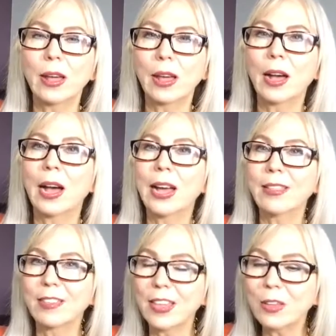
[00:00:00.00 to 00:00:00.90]
I
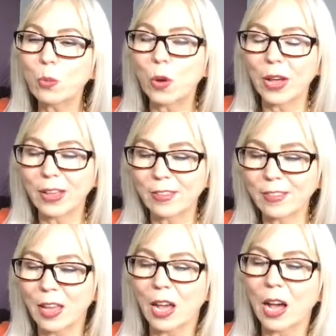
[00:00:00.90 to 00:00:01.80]
did
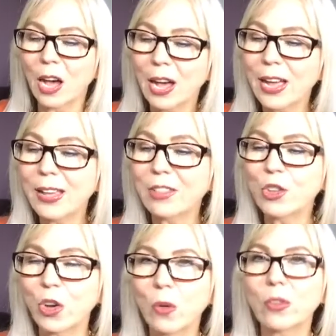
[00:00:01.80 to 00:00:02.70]
was I
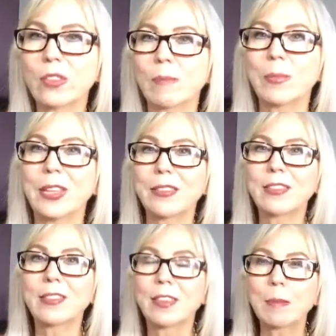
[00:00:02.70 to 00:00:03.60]
chose to be
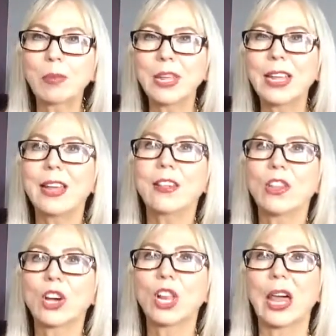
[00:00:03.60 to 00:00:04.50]
simply
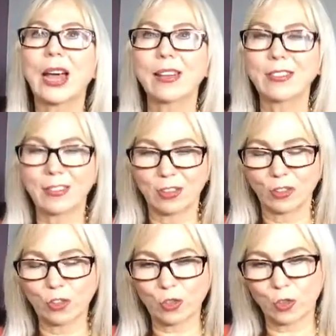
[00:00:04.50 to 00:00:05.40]
the glass
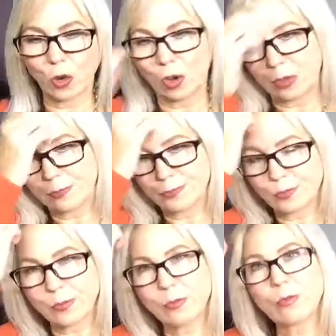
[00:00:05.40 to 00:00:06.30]
straw.
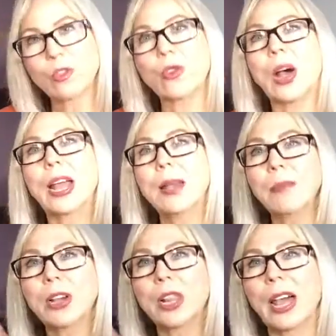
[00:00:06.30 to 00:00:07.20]
So I am
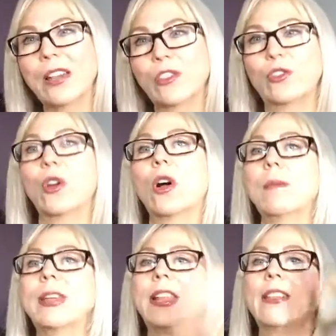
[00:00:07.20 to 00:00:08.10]
the glass straw,
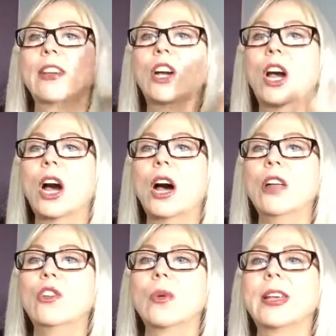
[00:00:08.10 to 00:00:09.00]
meaning the
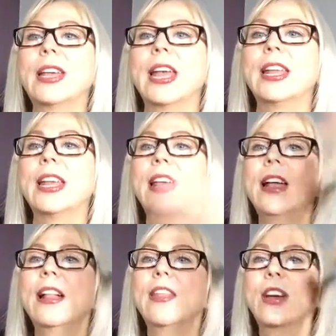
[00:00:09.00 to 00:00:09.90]
conduit, Katie,
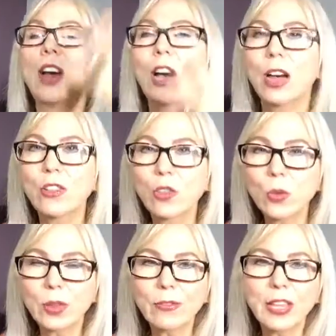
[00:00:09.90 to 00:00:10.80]
the
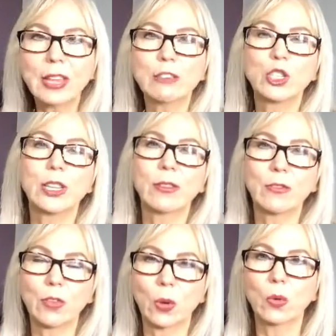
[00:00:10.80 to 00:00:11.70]
conduit of the energy that
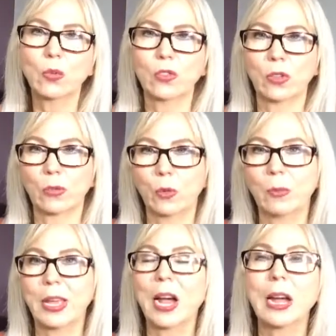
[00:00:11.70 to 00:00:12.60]
flows through
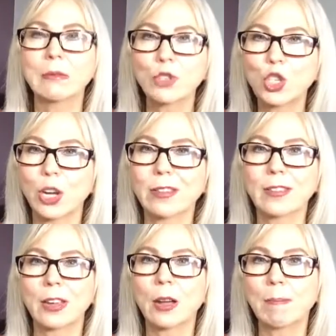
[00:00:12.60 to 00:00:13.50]
me. I am
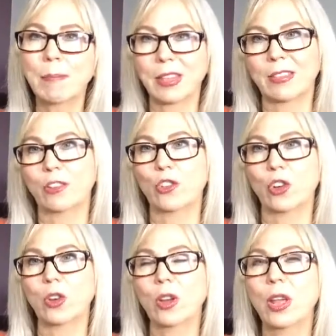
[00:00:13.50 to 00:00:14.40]
just a
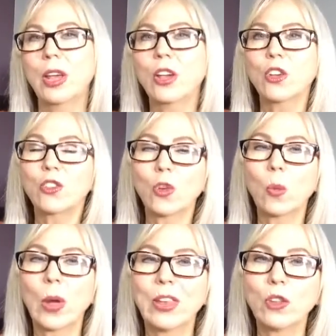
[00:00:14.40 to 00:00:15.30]
messenger. So
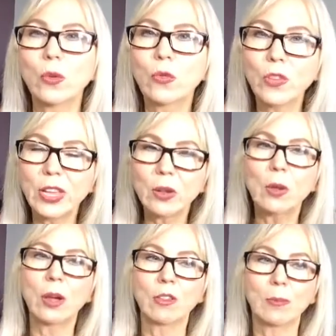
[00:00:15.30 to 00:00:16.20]
when you
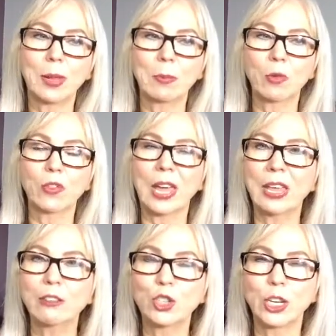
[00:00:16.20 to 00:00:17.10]
feel other people's
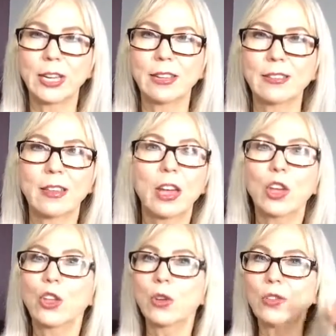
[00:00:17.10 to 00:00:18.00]
energies,
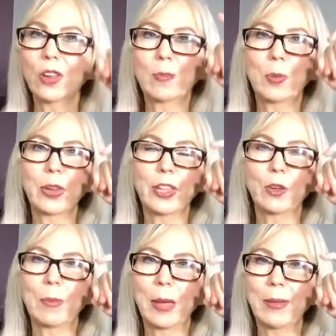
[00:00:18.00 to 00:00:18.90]
you're just putting
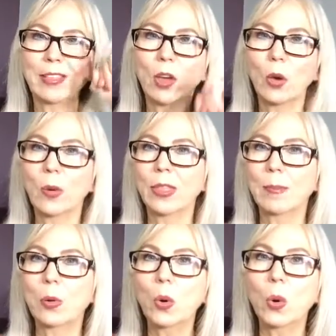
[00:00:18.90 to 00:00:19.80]
your baby toe in the
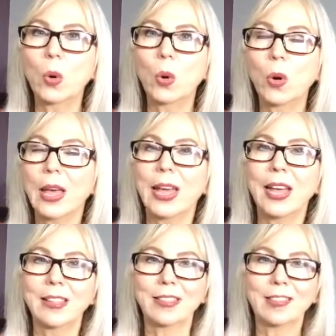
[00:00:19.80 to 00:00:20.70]
pool
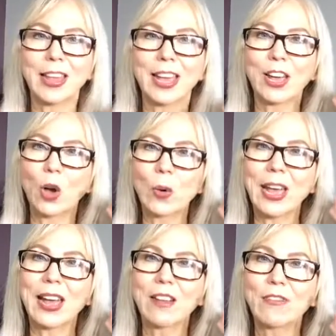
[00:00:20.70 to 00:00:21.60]
and saying,
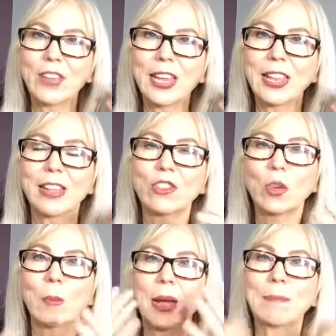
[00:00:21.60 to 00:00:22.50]
okay, I feel it,
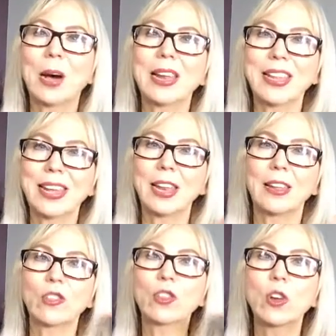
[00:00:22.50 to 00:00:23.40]
so my body can
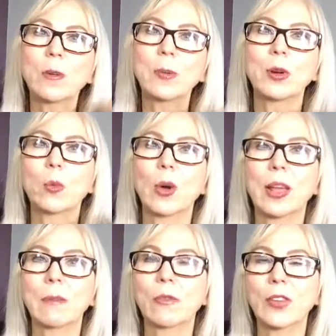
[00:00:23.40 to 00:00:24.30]
interpret what
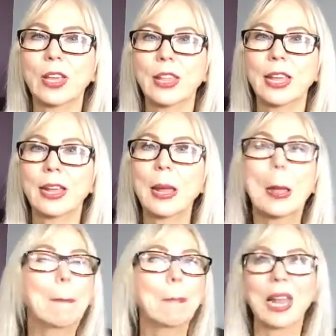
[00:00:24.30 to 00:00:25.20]
I'm feeling,
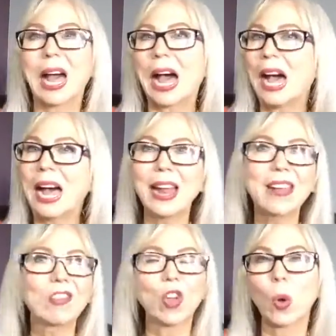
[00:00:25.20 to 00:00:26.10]
but
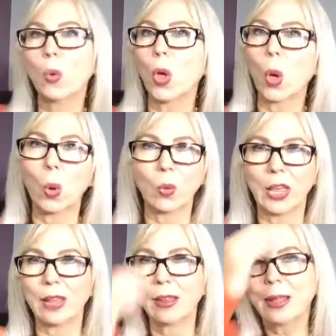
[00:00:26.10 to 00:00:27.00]
I don't own
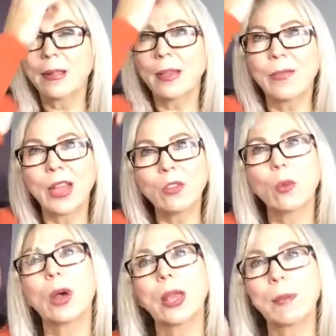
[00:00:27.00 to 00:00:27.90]
it. And that's
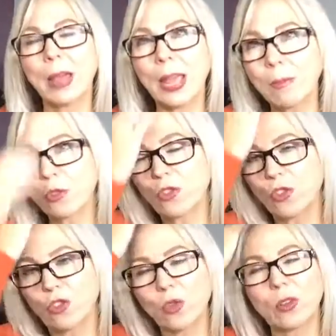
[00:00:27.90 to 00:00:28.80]
why I'm able to
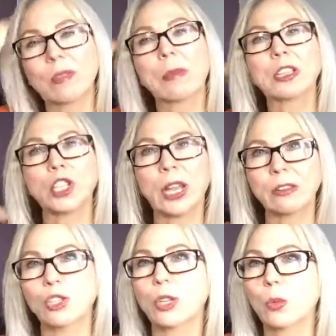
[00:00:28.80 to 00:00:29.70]
do as much
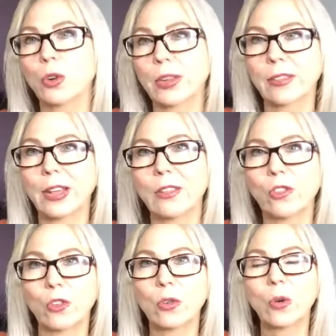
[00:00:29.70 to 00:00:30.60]
energy work as I
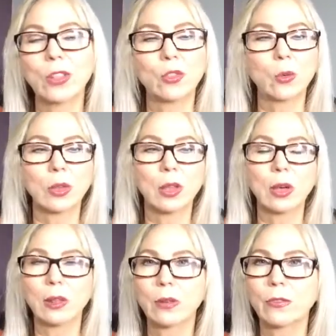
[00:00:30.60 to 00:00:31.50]
do. I do a
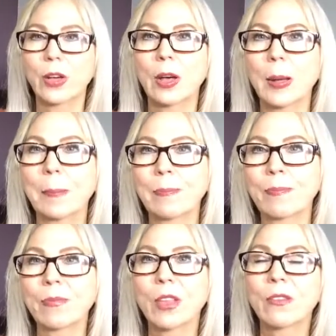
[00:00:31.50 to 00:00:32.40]
lot of
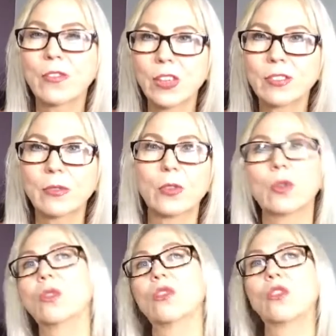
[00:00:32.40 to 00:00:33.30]

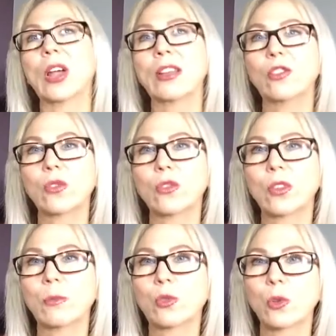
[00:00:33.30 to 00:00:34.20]
festivals. I do
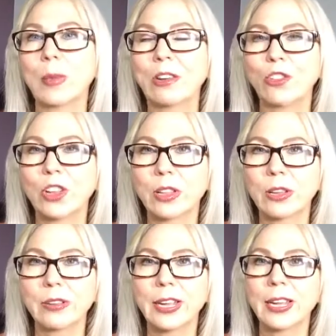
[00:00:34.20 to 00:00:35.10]
some group energy
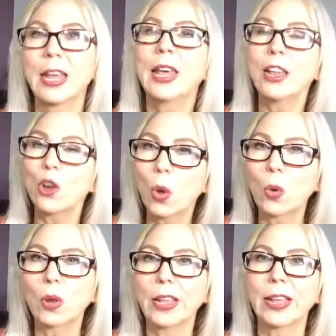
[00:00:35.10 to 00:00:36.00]
clearing
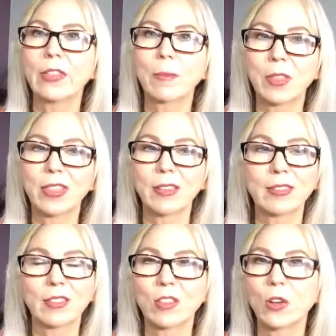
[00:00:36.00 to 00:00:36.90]
locally at the
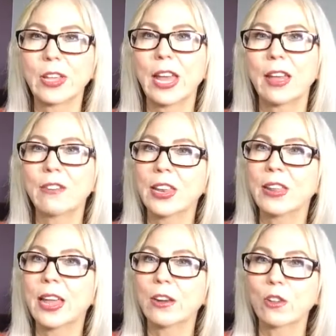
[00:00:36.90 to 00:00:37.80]
Bethesda Salt Cave and
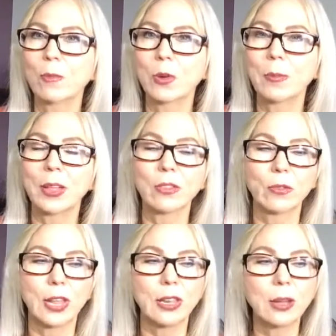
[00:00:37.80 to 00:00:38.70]
in Harrisburg,
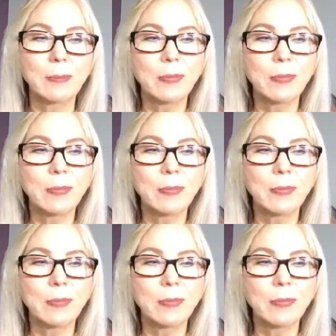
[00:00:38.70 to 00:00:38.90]
Pennsylvania.